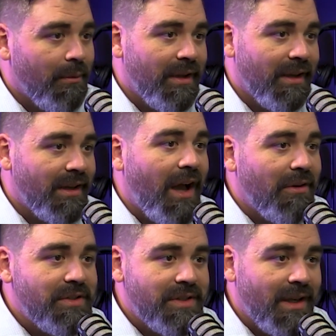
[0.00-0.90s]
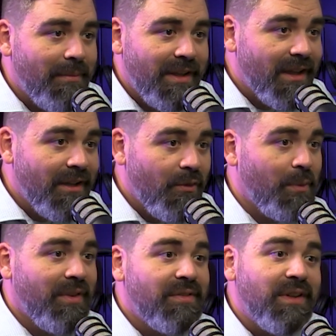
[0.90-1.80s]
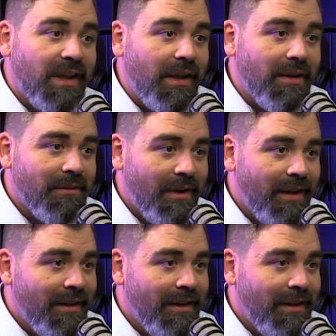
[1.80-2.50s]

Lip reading: We acknowledge that it begins with seeing, right?